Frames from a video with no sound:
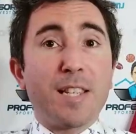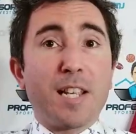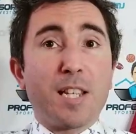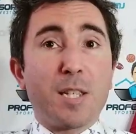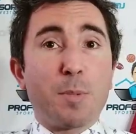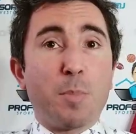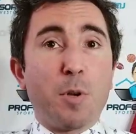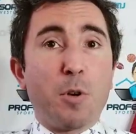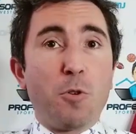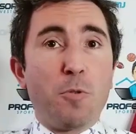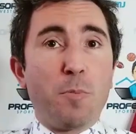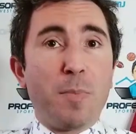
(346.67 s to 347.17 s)

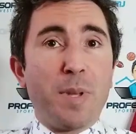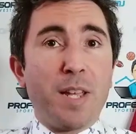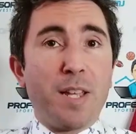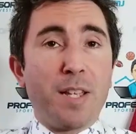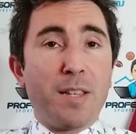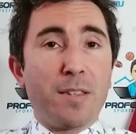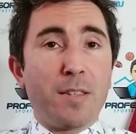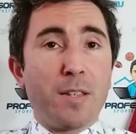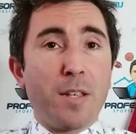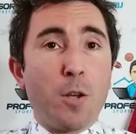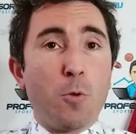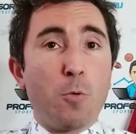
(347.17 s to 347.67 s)

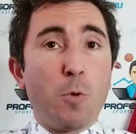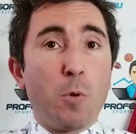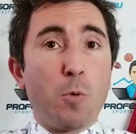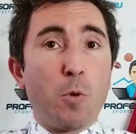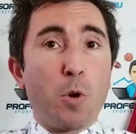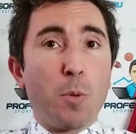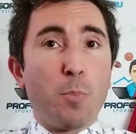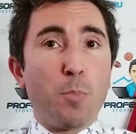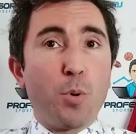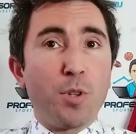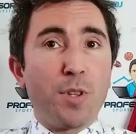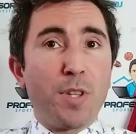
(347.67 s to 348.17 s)
experiment, we
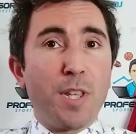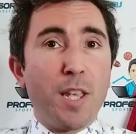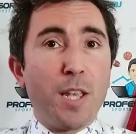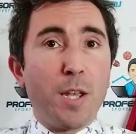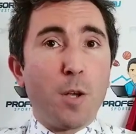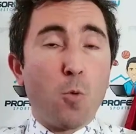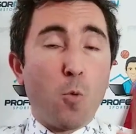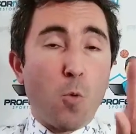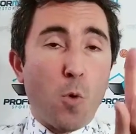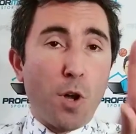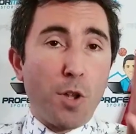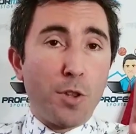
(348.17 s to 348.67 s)
were
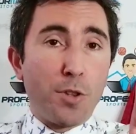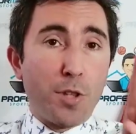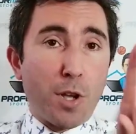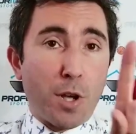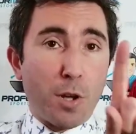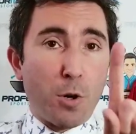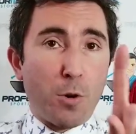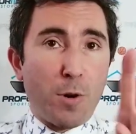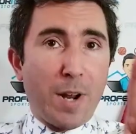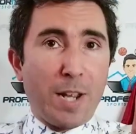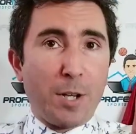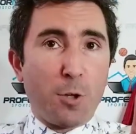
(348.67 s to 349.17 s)
putting
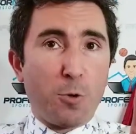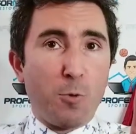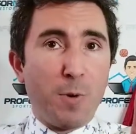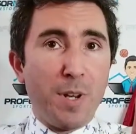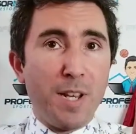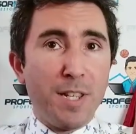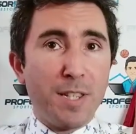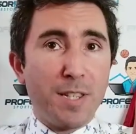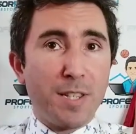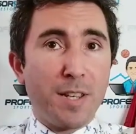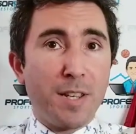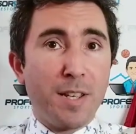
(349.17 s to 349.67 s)
$1 at
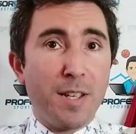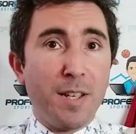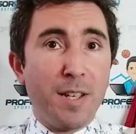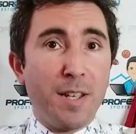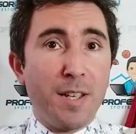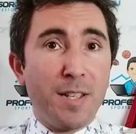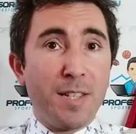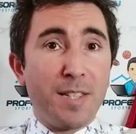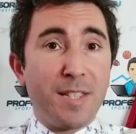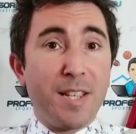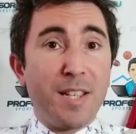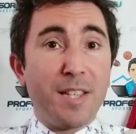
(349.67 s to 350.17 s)
risk,
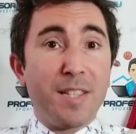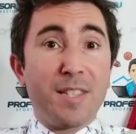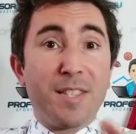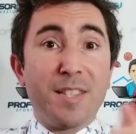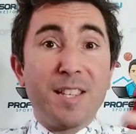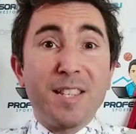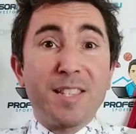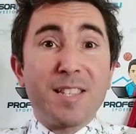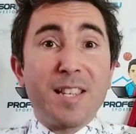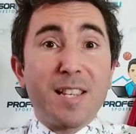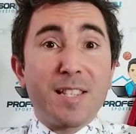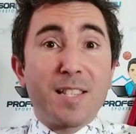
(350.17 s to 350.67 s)
since
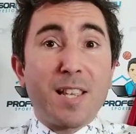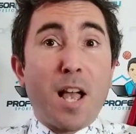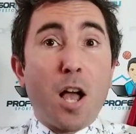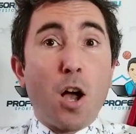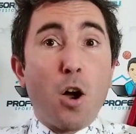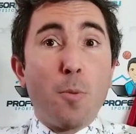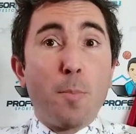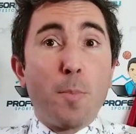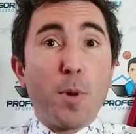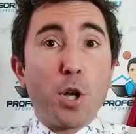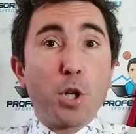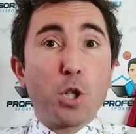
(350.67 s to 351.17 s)
this is
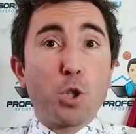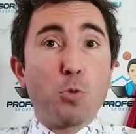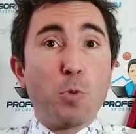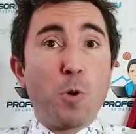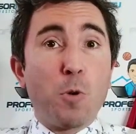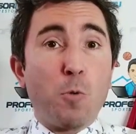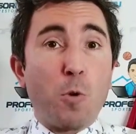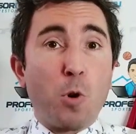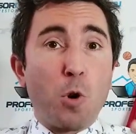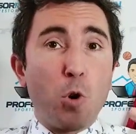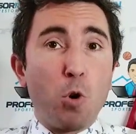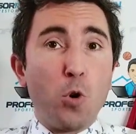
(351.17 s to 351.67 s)
how much we
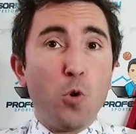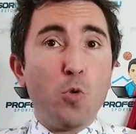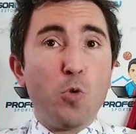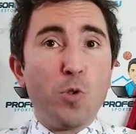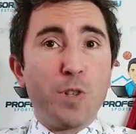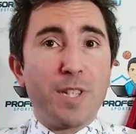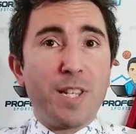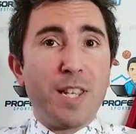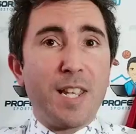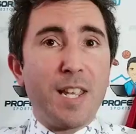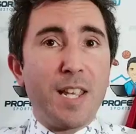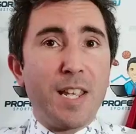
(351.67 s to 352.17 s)
were
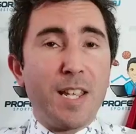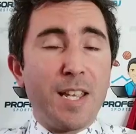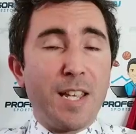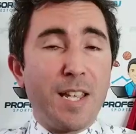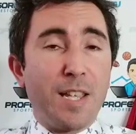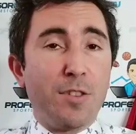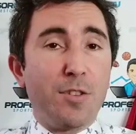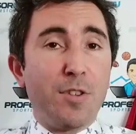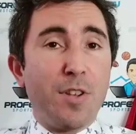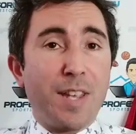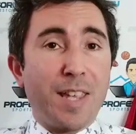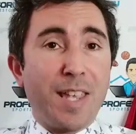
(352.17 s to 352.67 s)
losing
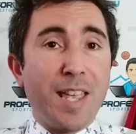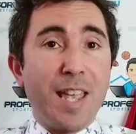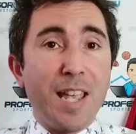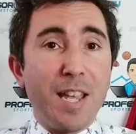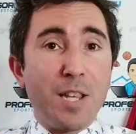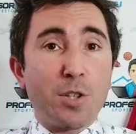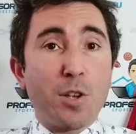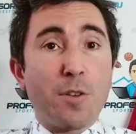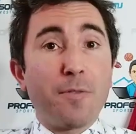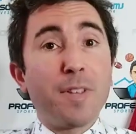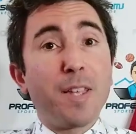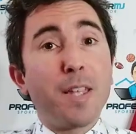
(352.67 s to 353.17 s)
in the
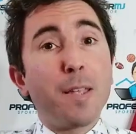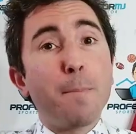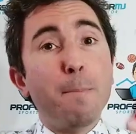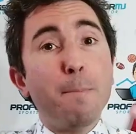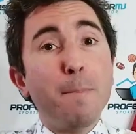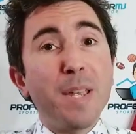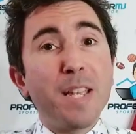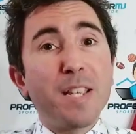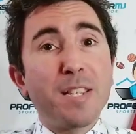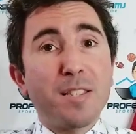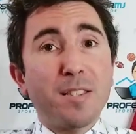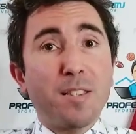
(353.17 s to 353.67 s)
case of a
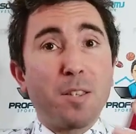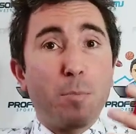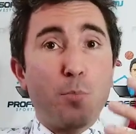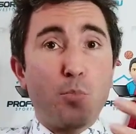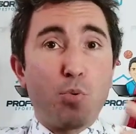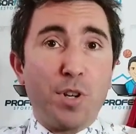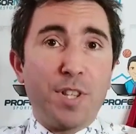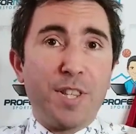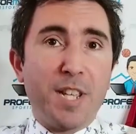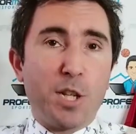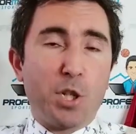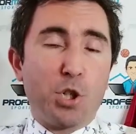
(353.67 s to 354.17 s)
missed
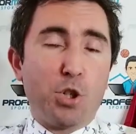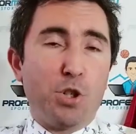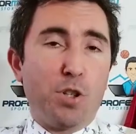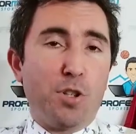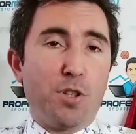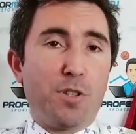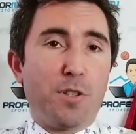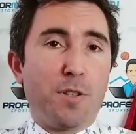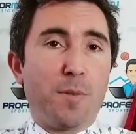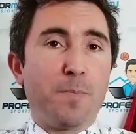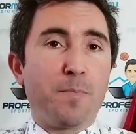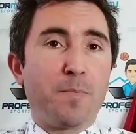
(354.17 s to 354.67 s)

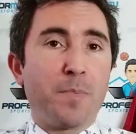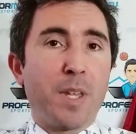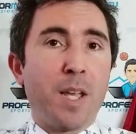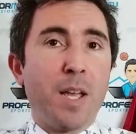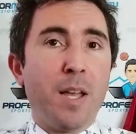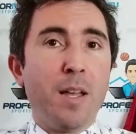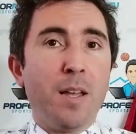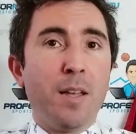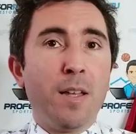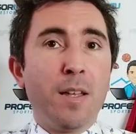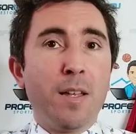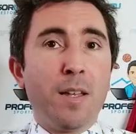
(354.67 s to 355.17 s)
prediction.
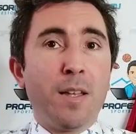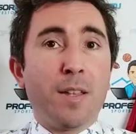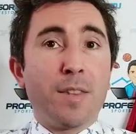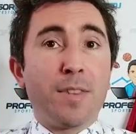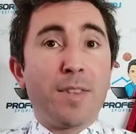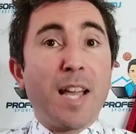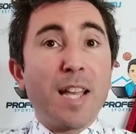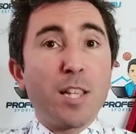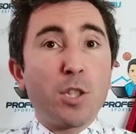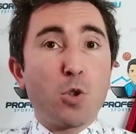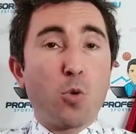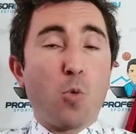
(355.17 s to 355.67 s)

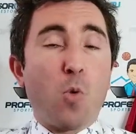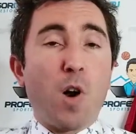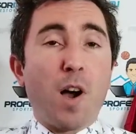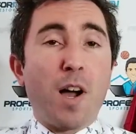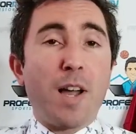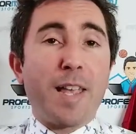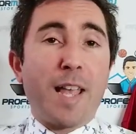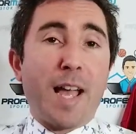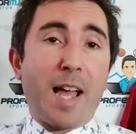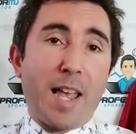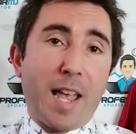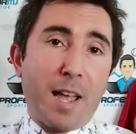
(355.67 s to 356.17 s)
That's
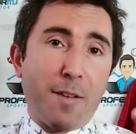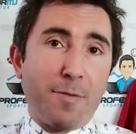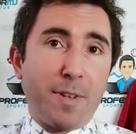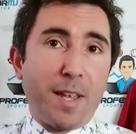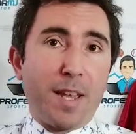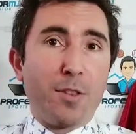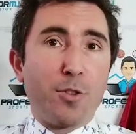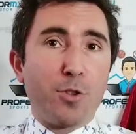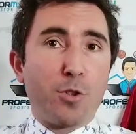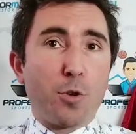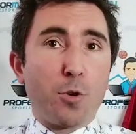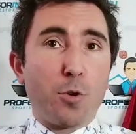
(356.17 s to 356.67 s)
why I have
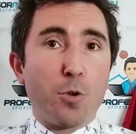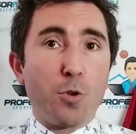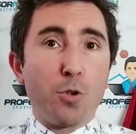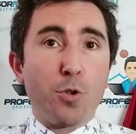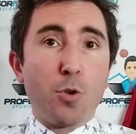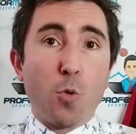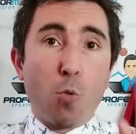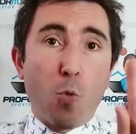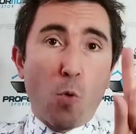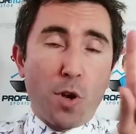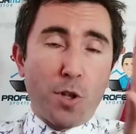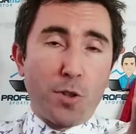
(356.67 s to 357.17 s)

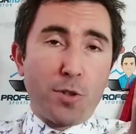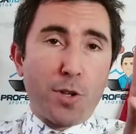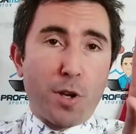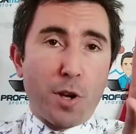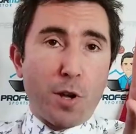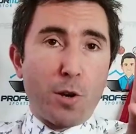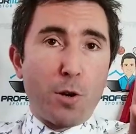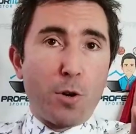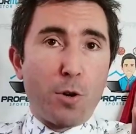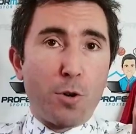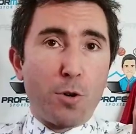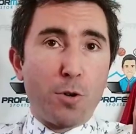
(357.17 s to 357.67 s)
entered
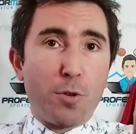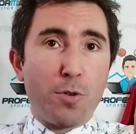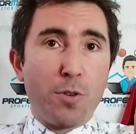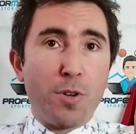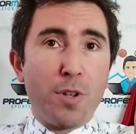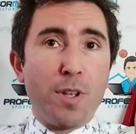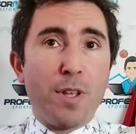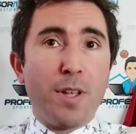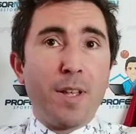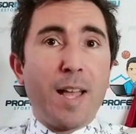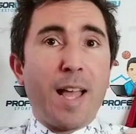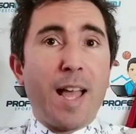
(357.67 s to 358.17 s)
$1
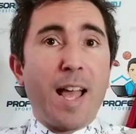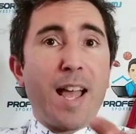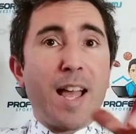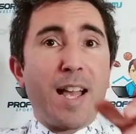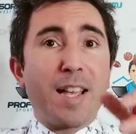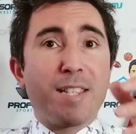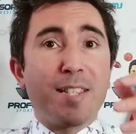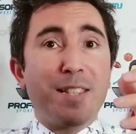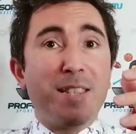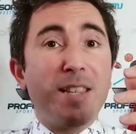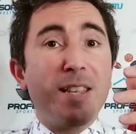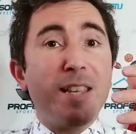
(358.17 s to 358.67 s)

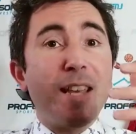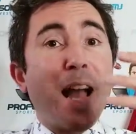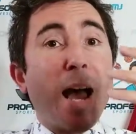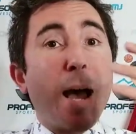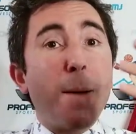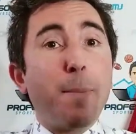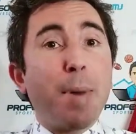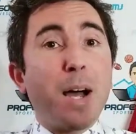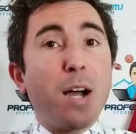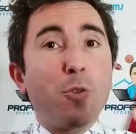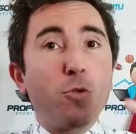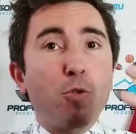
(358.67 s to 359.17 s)
as the
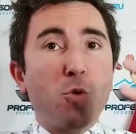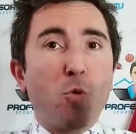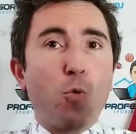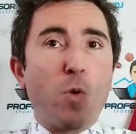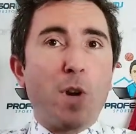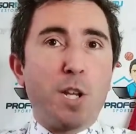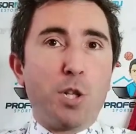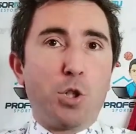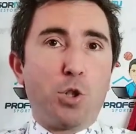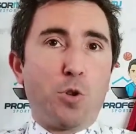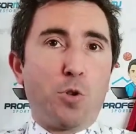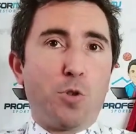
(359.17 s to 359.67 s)
amount
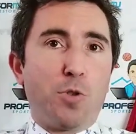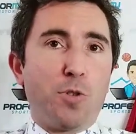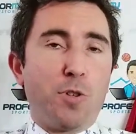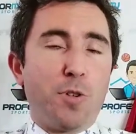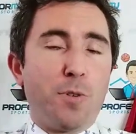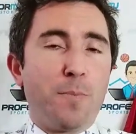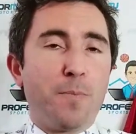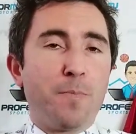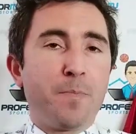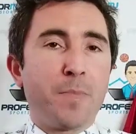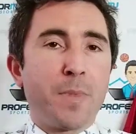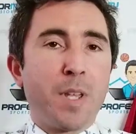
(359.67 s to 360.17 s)
wagered.
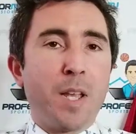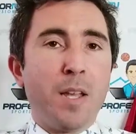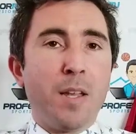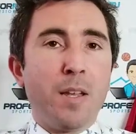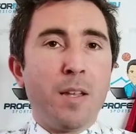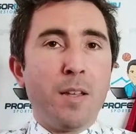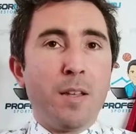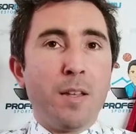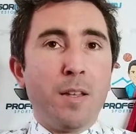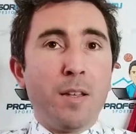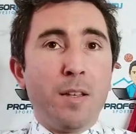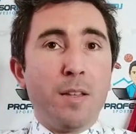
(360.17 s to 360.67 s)

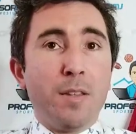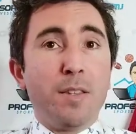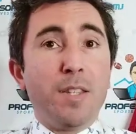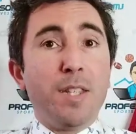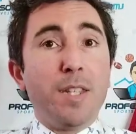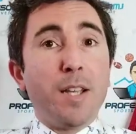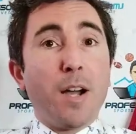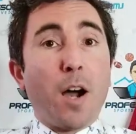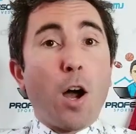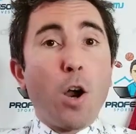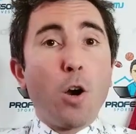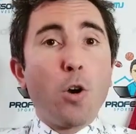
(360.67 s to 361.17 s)

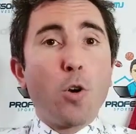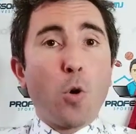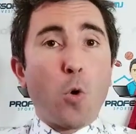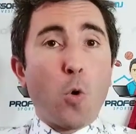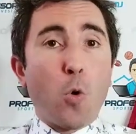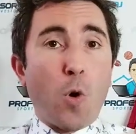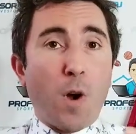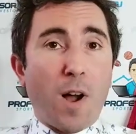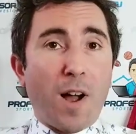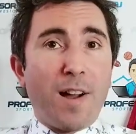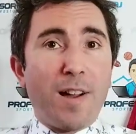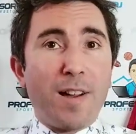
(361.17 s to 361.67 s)
The
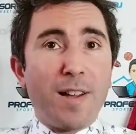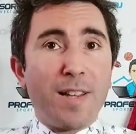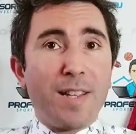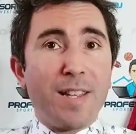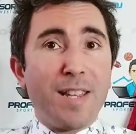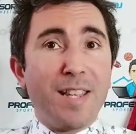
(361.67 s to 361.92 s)
ROI